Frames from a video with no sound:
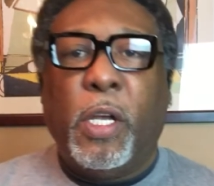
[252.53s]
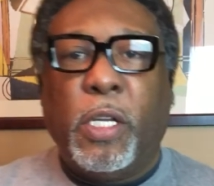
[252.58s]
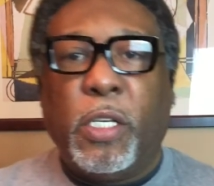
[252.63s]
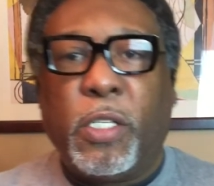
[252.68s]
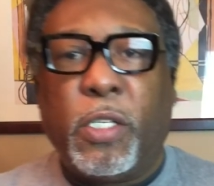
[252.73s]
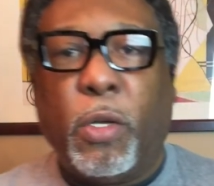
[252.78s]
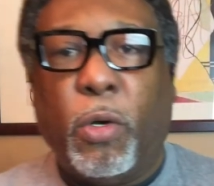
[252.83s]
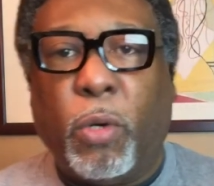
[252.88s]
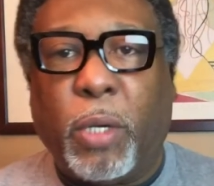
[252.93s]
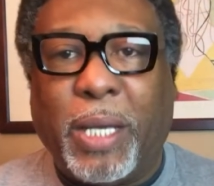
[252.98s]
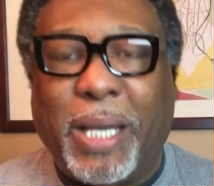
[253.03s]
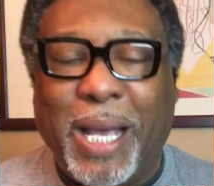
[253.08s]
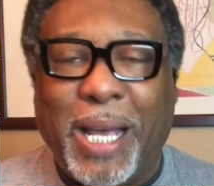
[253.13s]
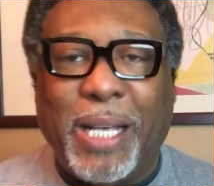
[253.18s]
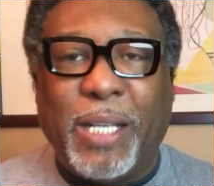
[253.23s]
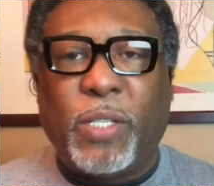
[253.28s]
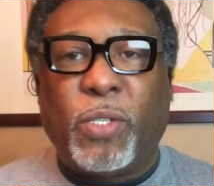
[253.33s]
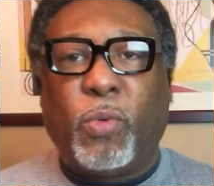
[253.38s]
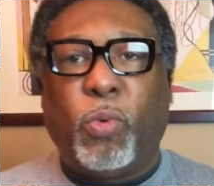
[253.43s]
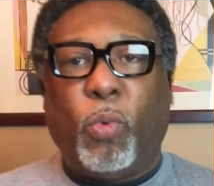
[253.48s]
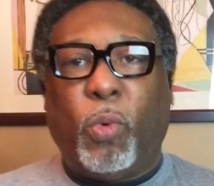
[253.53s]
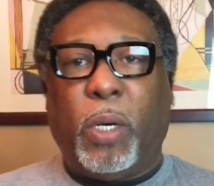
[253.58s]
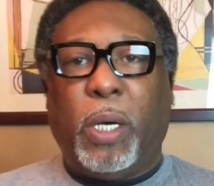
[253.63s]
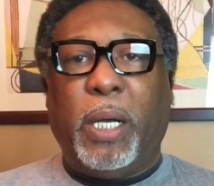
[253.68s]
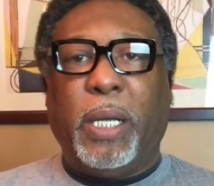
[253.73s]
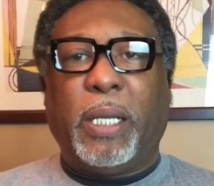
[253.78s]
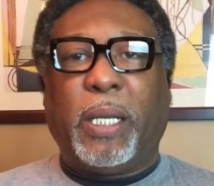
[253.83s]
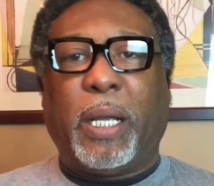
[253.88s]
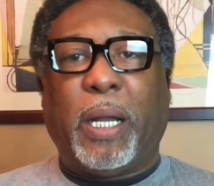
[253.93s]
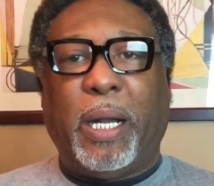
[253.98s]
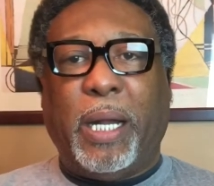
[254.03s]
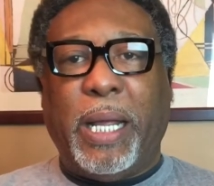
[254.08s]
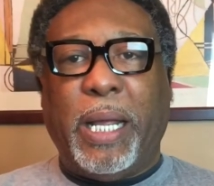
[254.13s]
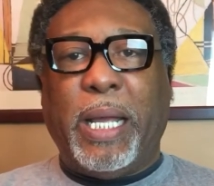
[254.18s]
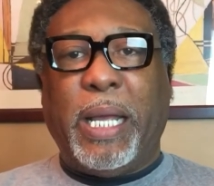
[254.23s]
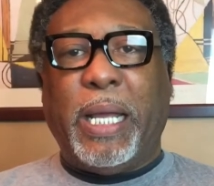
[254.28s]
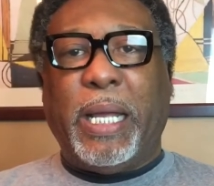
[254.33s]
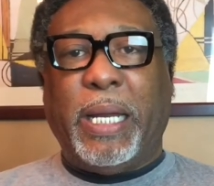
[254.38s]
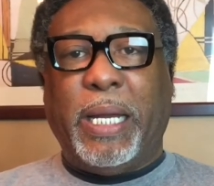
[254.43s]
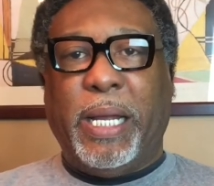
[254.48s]
So guess what
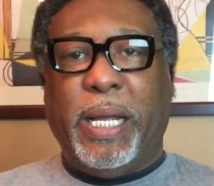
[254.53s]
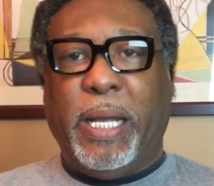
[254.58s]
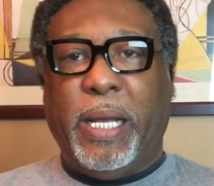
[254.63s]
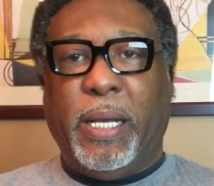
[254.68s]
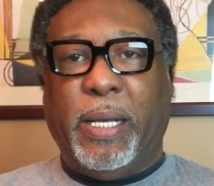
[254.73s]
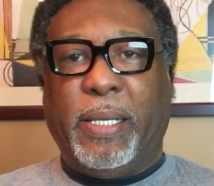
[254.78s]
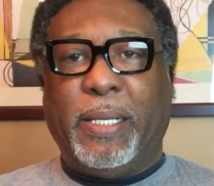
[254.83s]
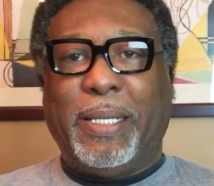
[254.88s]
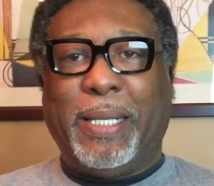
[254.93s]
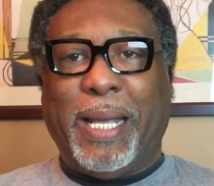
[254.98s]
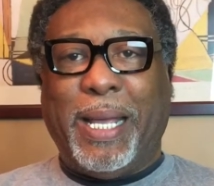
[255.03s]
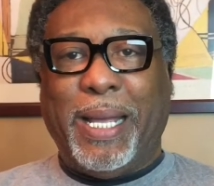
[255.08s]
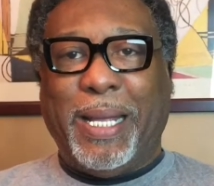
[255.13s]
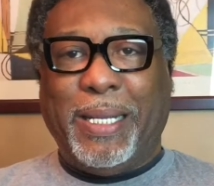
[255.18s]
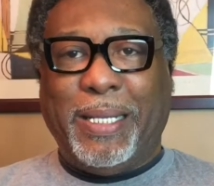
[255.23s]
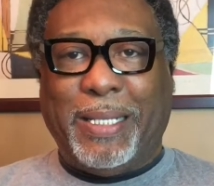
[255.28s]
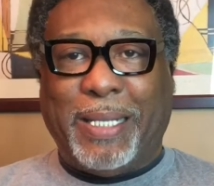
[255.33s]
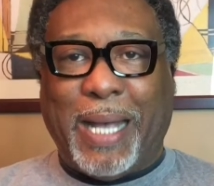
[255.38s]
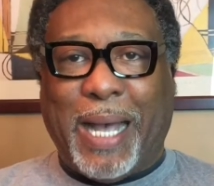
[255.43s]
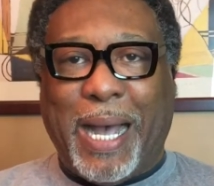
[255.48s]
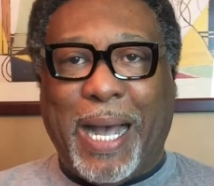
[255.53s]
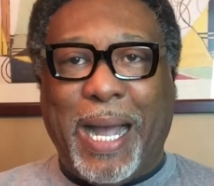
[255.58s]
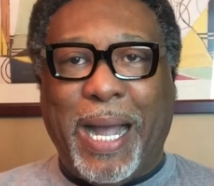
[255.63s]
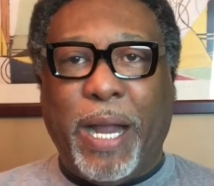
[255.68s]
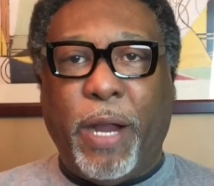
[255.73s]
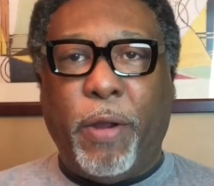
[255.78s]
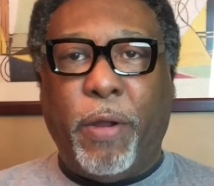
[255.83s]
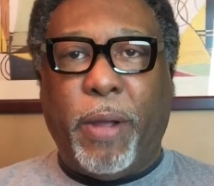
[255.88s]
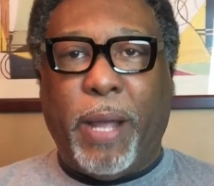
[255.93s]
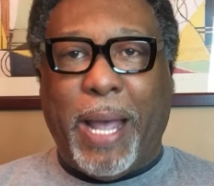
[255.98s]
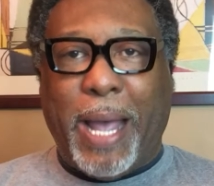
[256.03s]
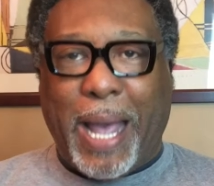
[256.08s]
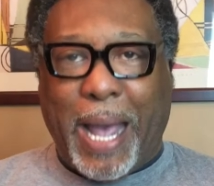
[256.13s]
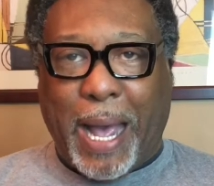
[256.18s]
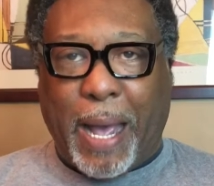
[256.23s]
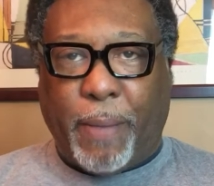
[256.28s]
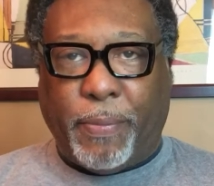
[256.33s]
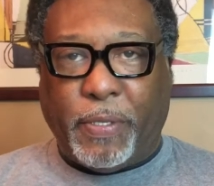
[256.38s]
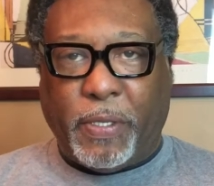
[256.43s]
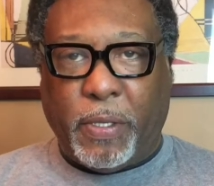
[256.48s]
clean is? Entire
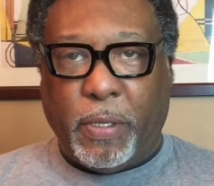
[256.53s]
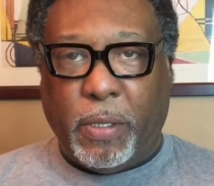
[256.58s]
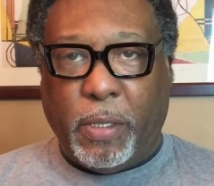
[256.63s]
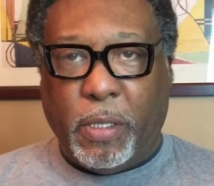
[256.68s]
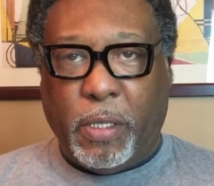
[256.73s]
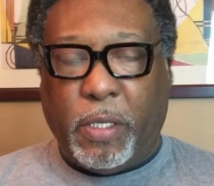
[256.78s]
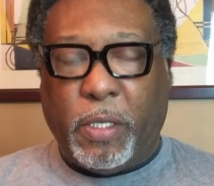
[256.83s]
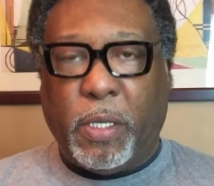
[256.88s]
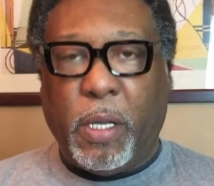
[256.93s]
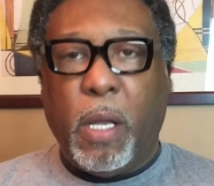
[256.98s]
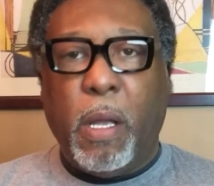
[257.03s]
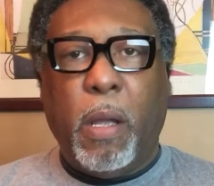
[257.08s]
abstinence.